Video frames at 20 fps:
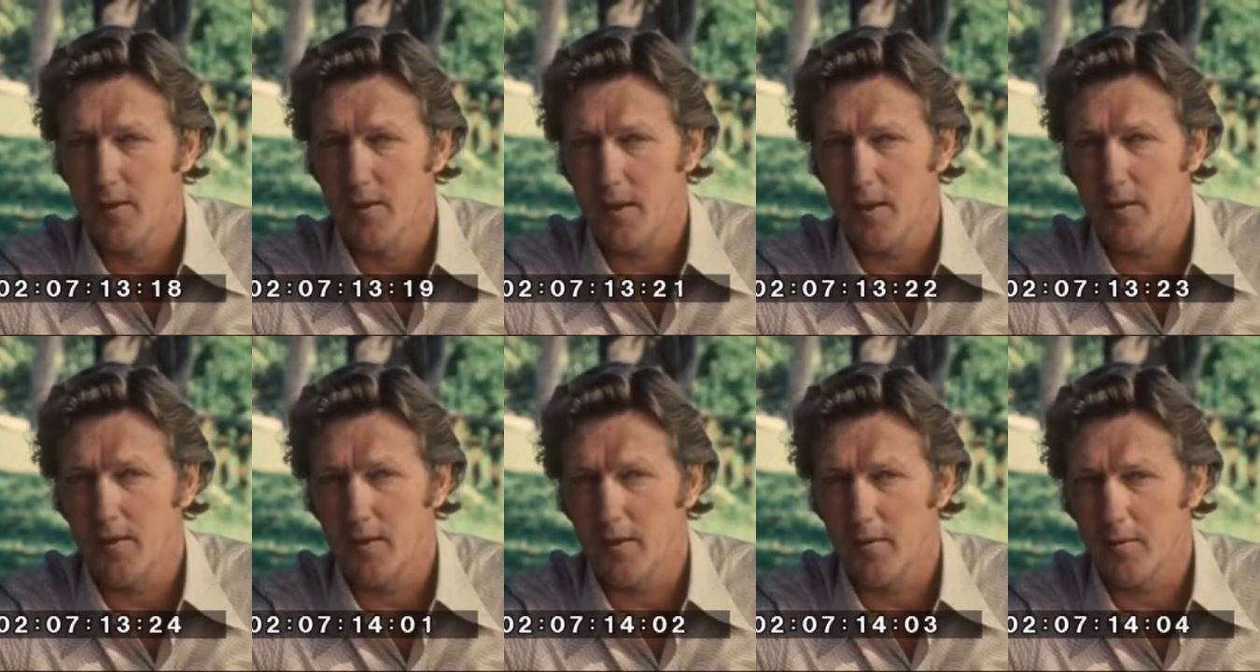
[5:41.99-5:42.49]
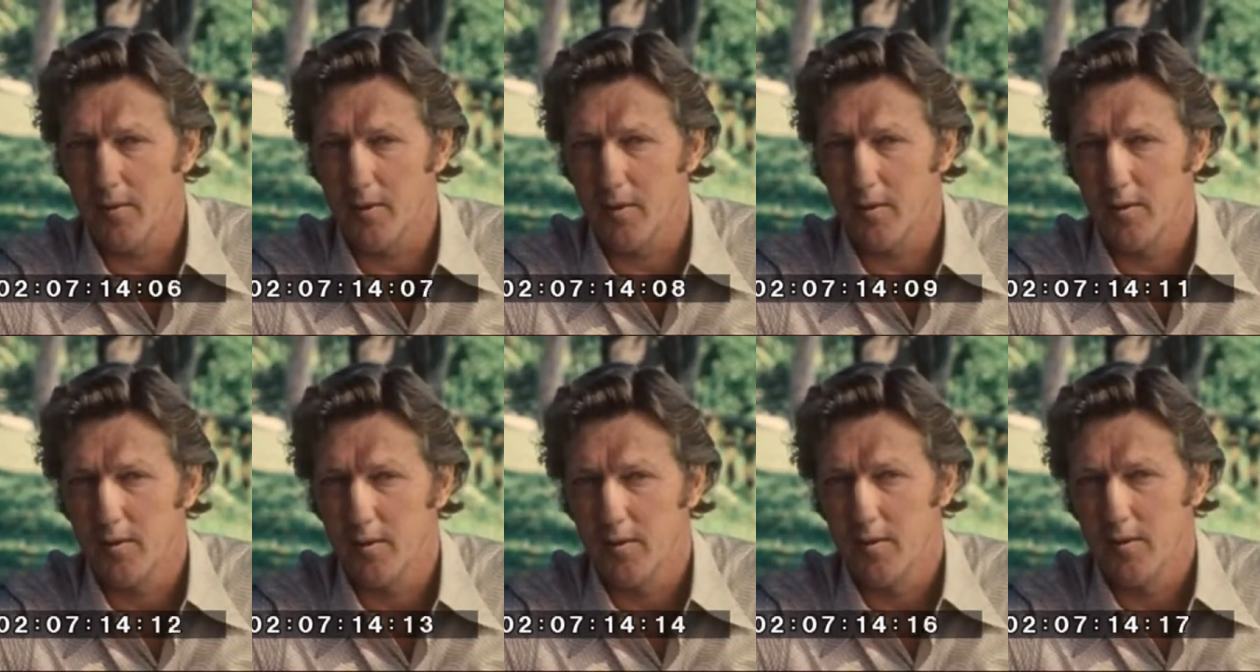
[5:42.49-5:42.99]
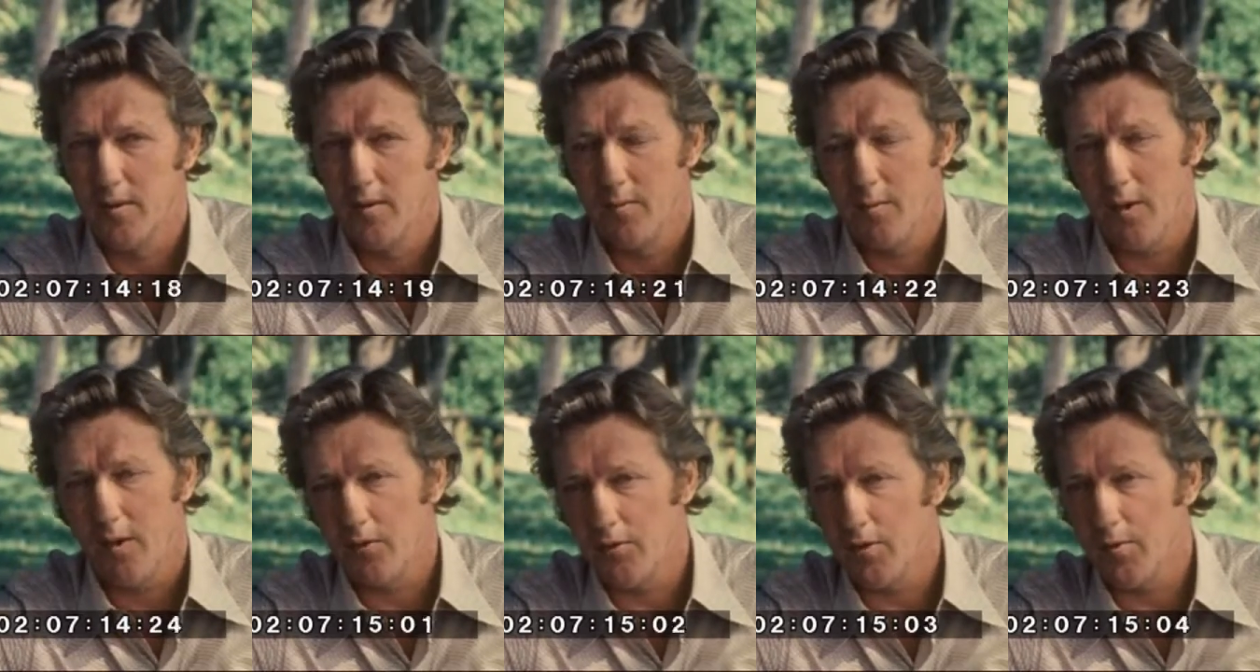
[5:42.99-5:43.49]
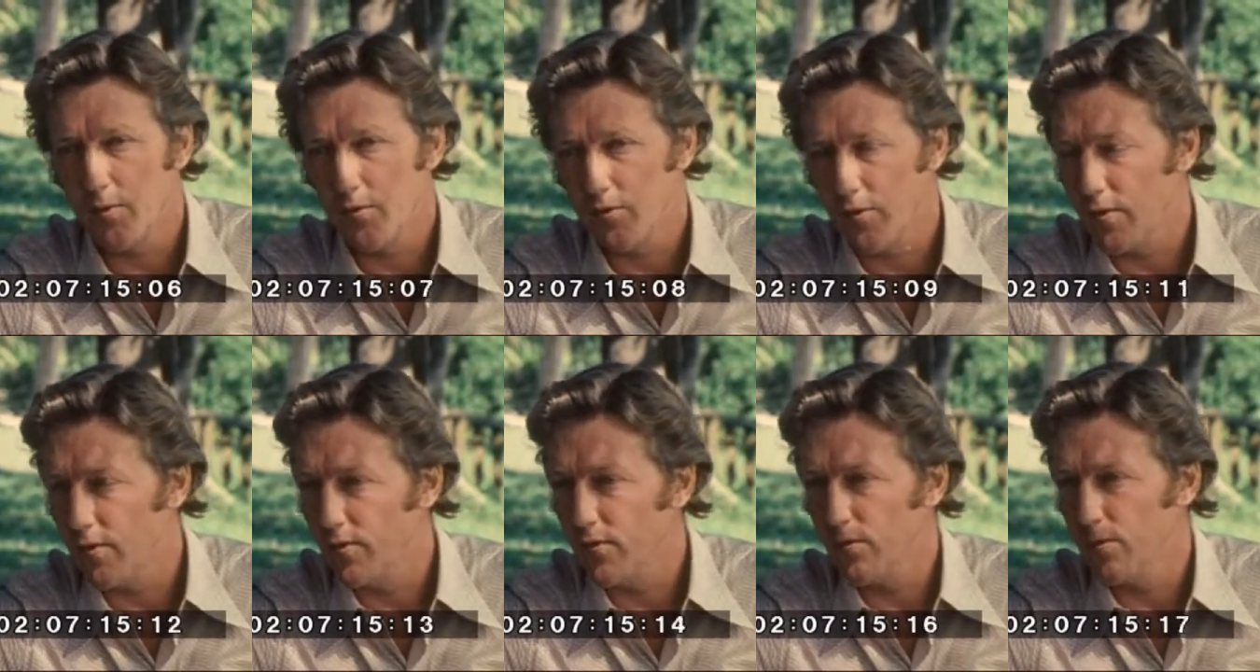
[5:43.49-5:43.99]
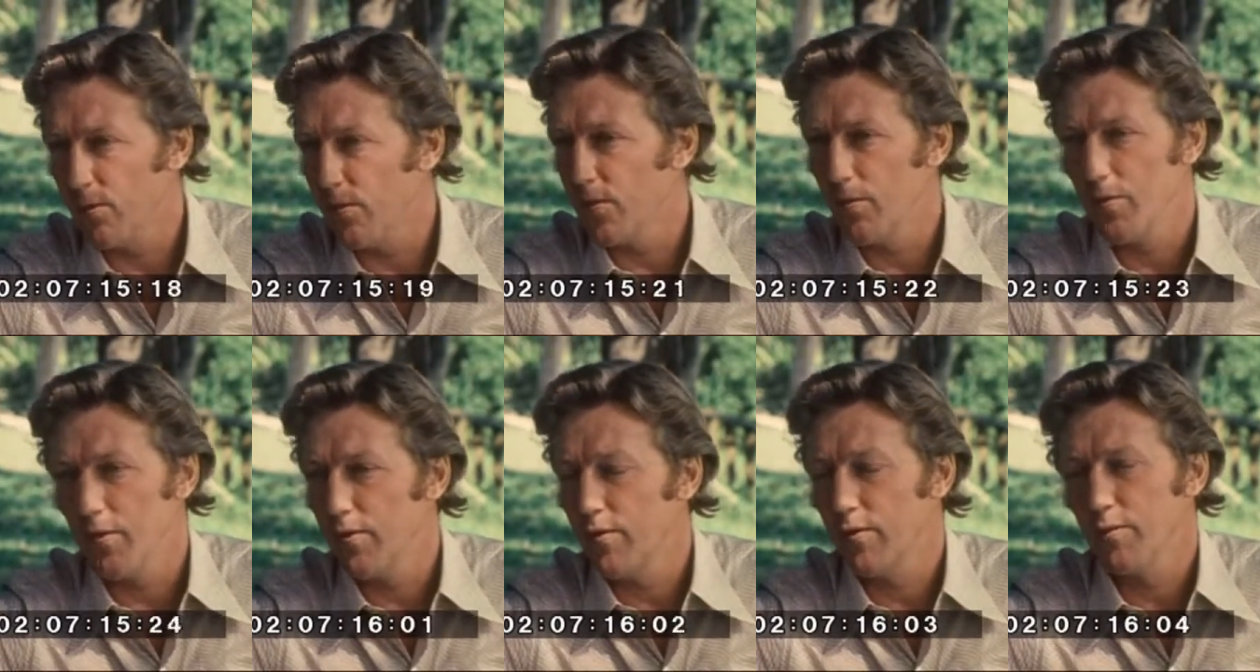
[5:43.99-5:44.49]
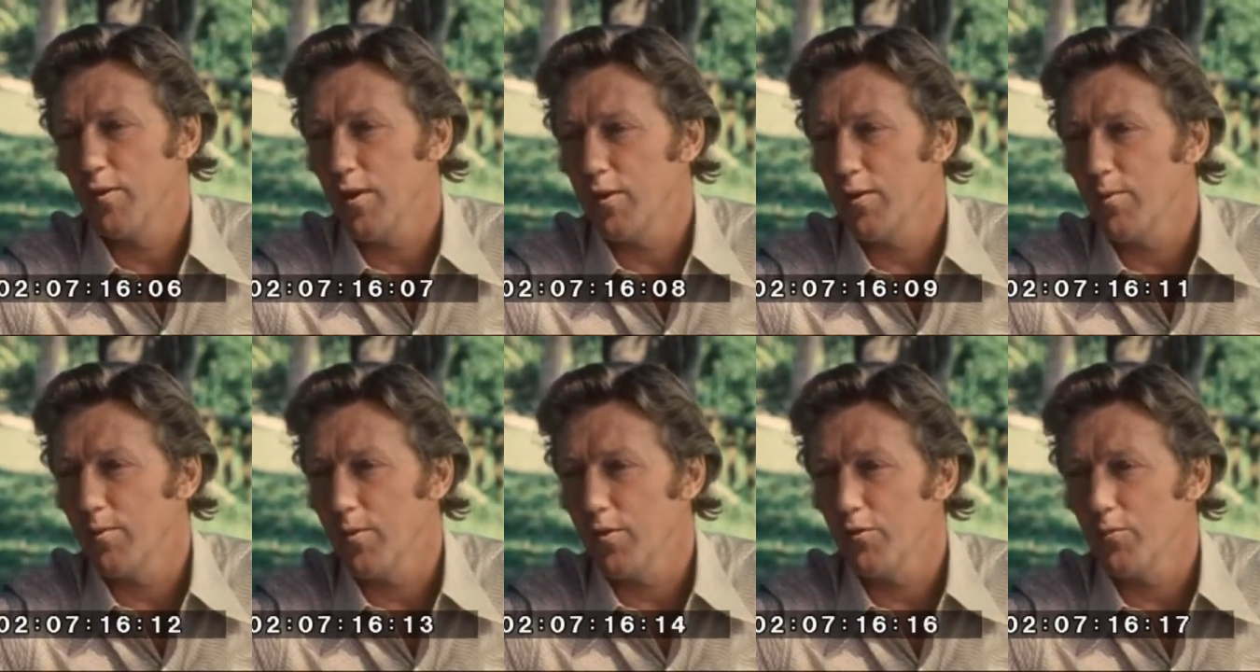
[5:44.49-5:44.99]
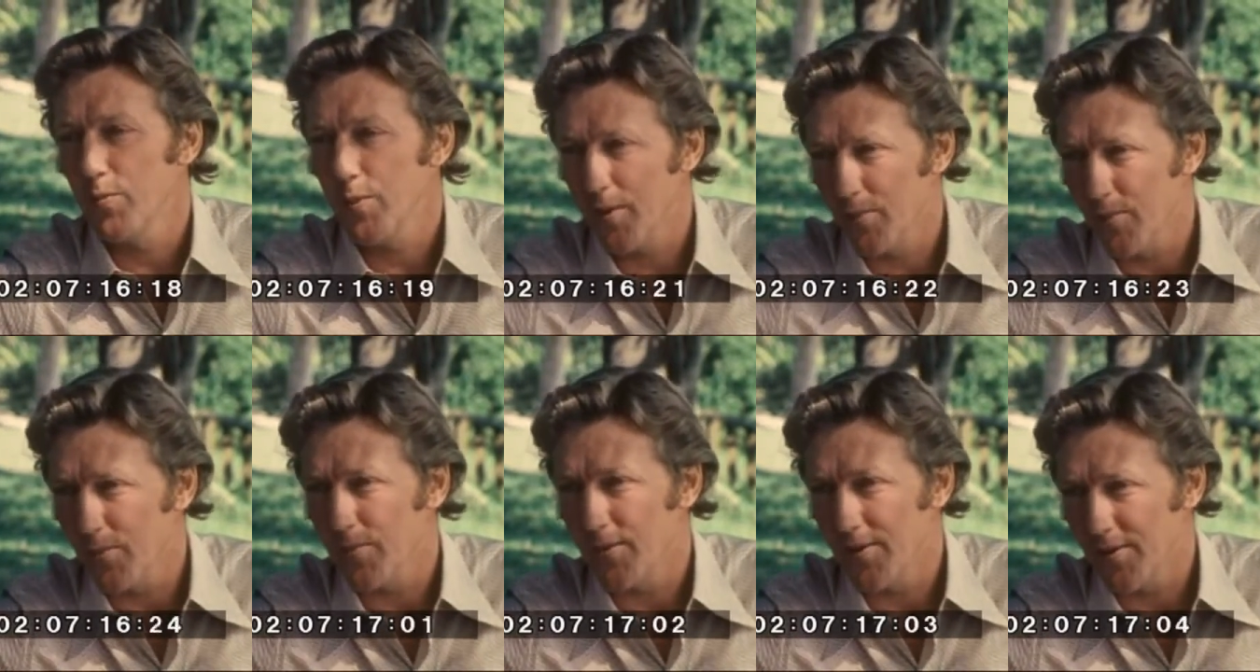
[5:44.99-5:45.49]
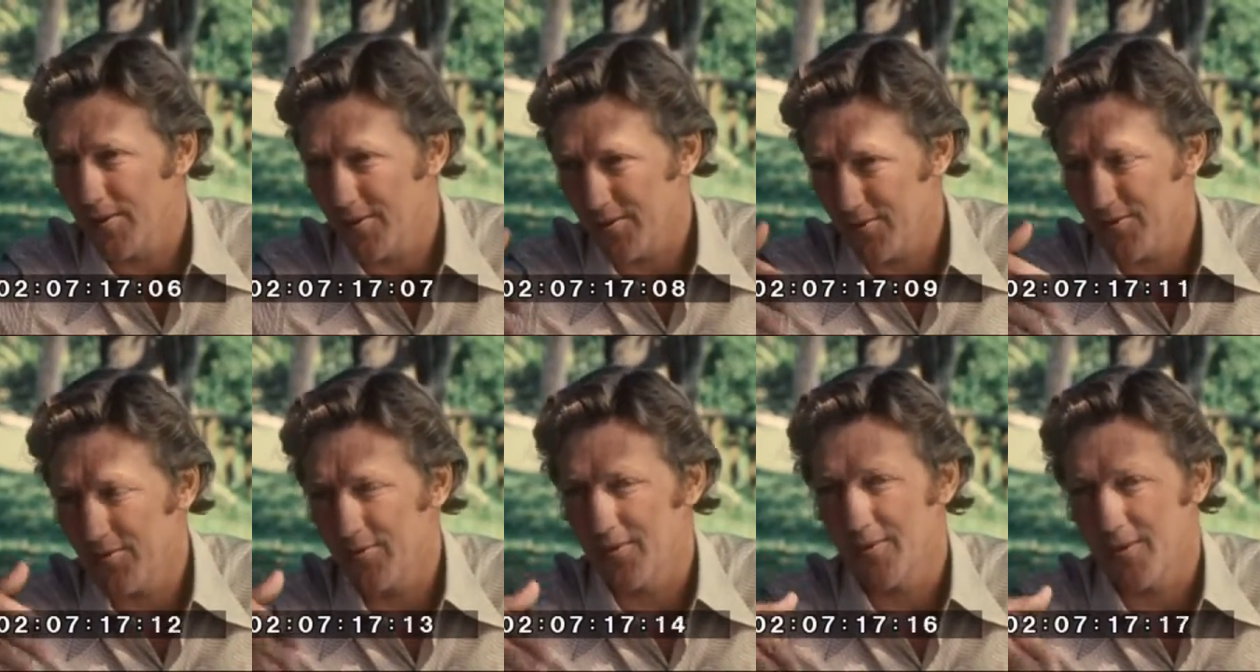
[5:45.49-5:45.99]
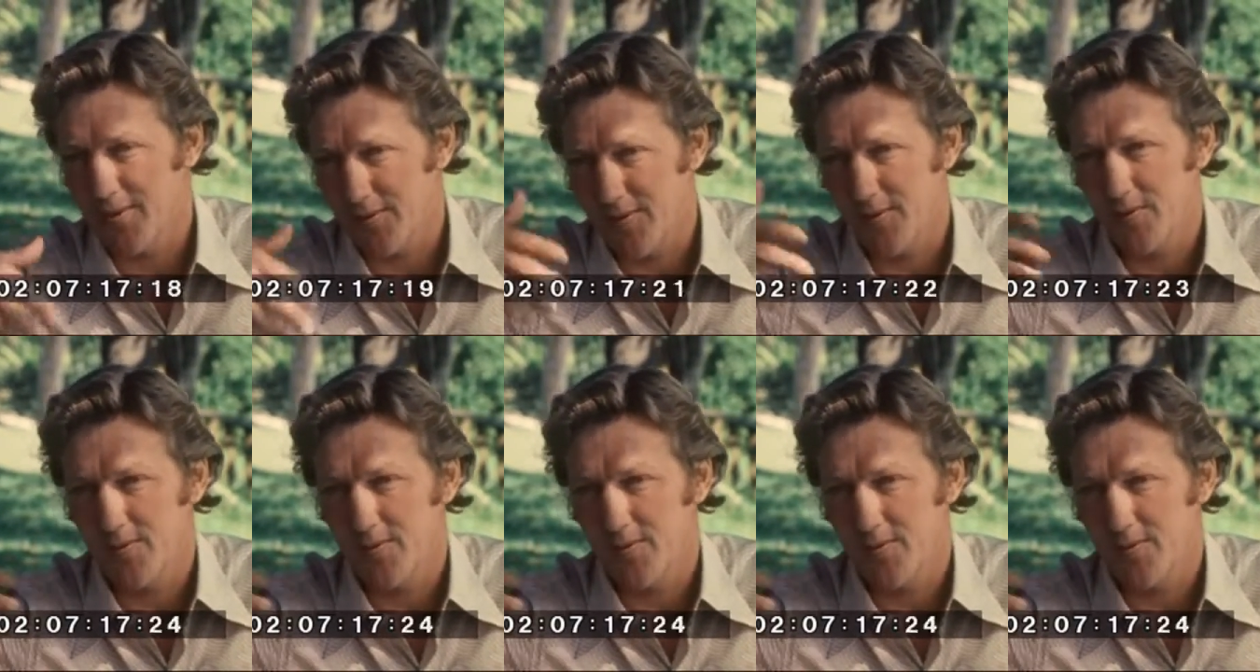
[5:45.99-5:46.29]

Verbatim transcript: and there were my sympathies were with the Vietnamese people, and that's that